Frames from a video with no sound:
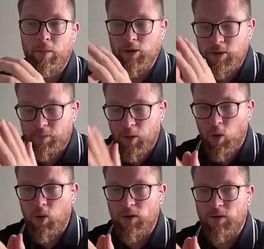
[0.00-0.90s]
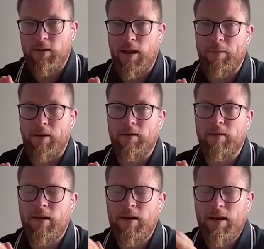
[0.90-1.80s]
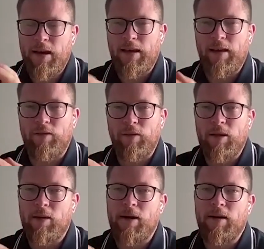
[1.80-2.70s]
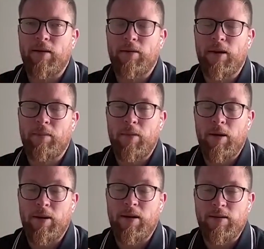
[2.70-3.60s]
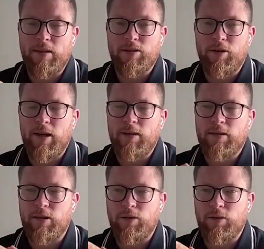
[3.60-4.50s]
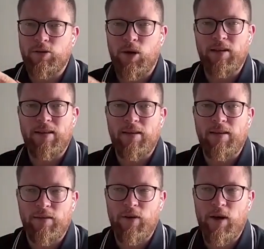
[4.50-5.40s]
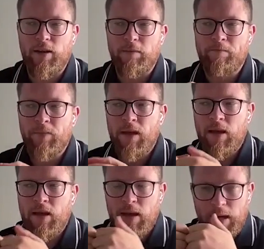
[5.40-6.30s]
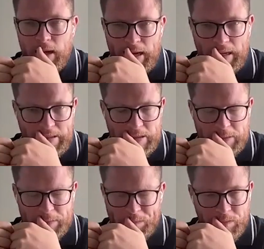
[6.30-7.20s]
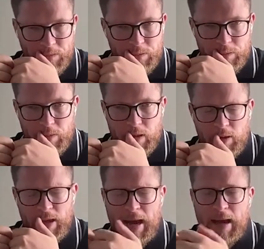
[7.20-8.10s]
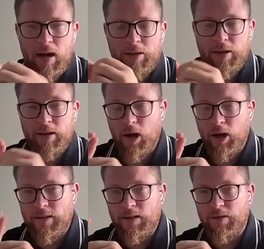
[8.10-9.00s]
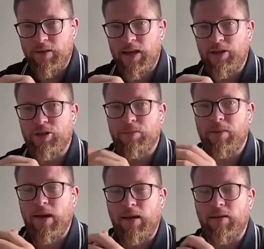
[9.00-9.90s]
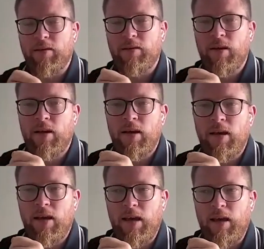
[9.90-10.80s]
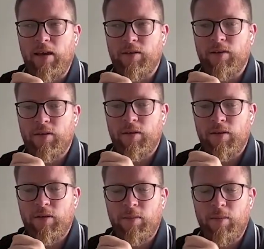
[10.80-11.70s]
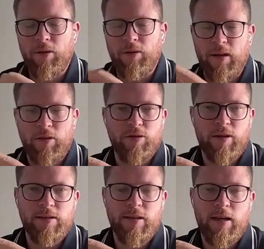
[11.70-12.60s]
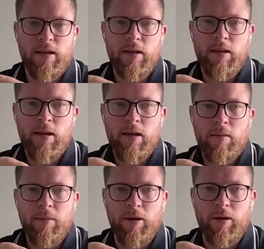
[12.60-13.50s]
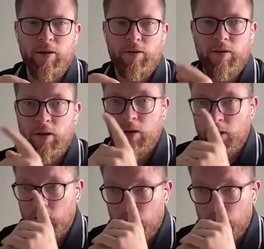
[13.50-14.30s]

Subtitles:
the most important step is it gives them the ability to identify them. And that, I think, identification piece is the most interesting, because